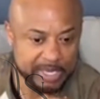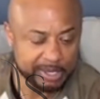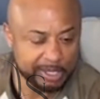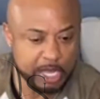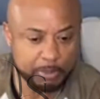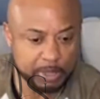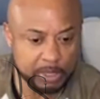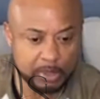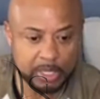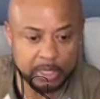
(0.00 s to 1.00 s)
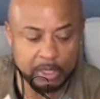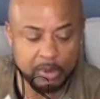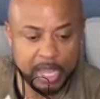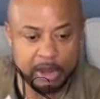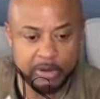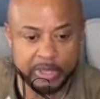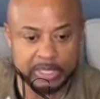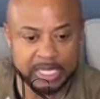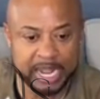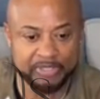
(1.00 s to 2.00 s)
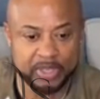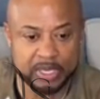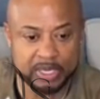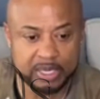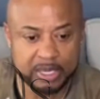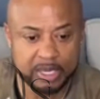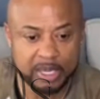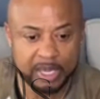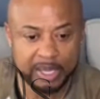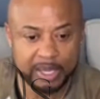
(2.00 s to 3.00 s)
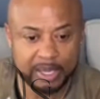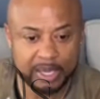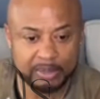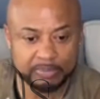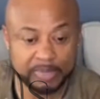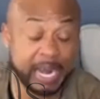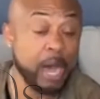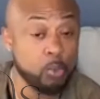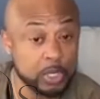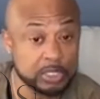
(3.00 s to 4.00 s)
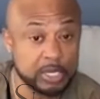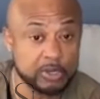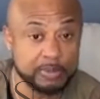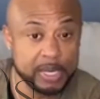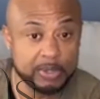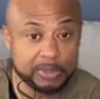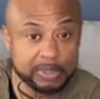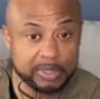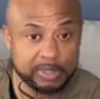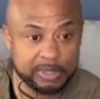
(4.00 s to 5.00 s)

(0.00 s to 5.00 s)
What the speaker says: Hit a couple of little areas that I think that I want to talk about.